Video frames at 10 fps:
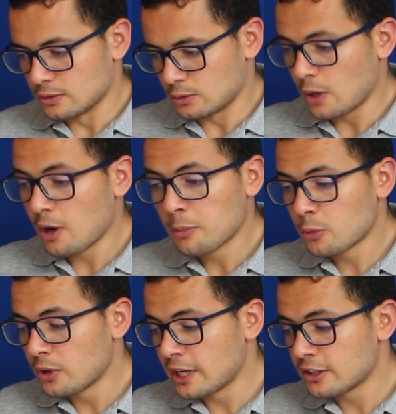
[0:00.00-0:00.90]
so now I'm
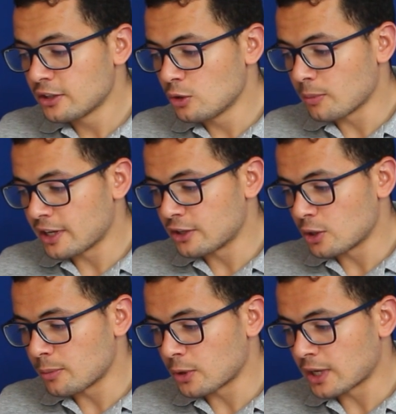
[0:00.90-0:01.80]
connected to my
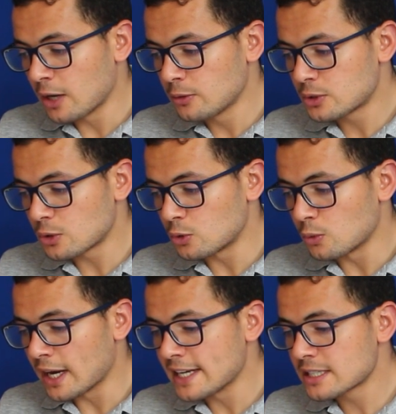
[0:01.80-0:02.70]
github account so it
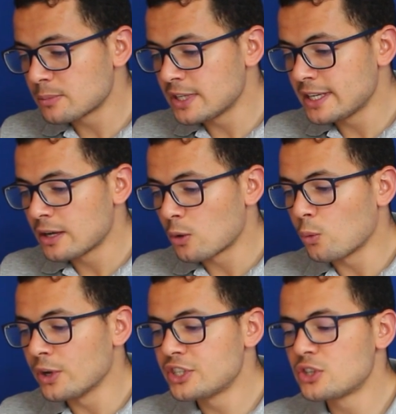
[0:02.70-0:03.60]
will ask me
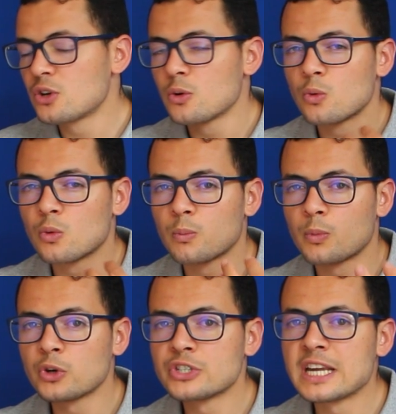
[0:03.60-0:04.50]
which
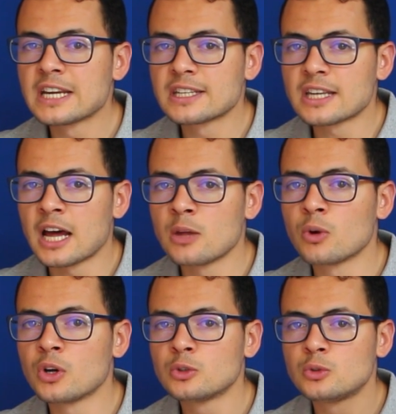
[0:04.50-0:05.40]
project I
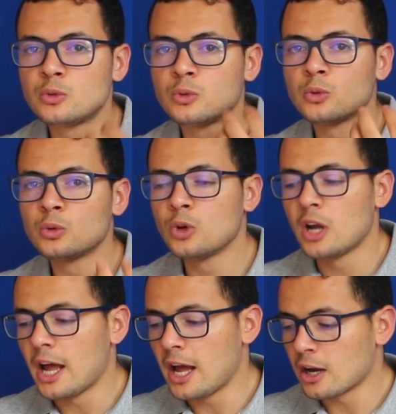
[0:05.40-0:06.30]
want to
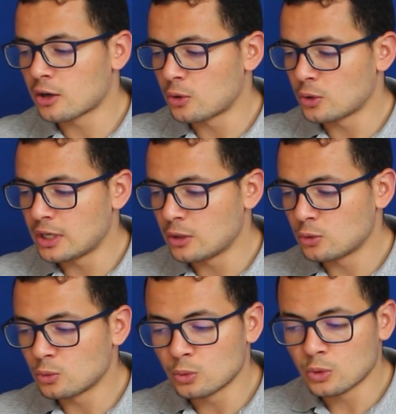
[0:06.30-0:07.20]
uh,
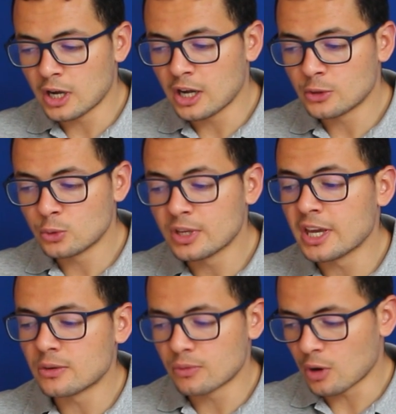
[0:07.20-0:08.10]
to, uh, to
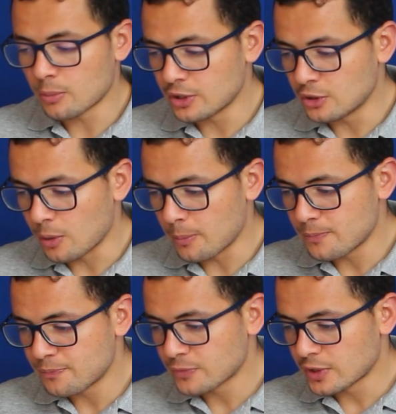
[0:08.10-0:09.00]
get from github
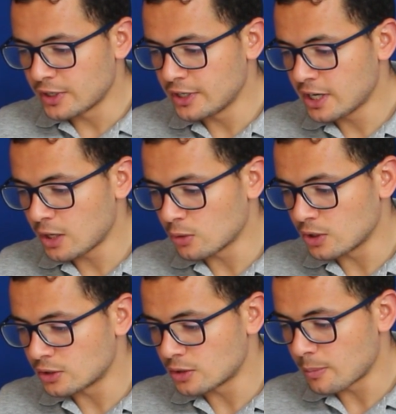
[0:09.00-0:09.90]
here I
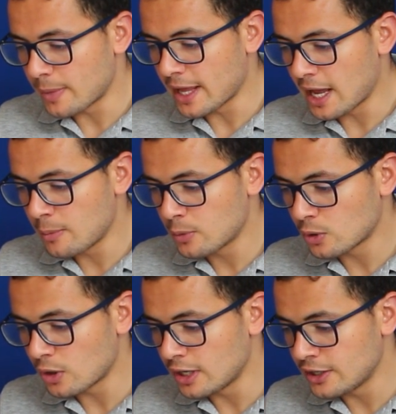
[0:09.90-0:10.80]
want my
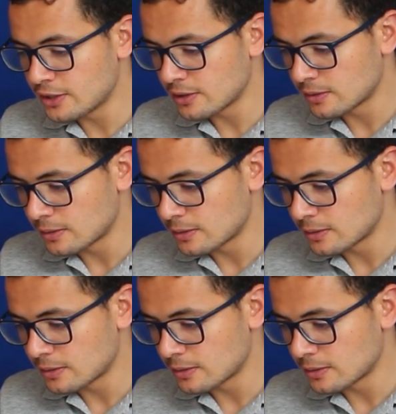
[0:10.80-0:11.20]
app call it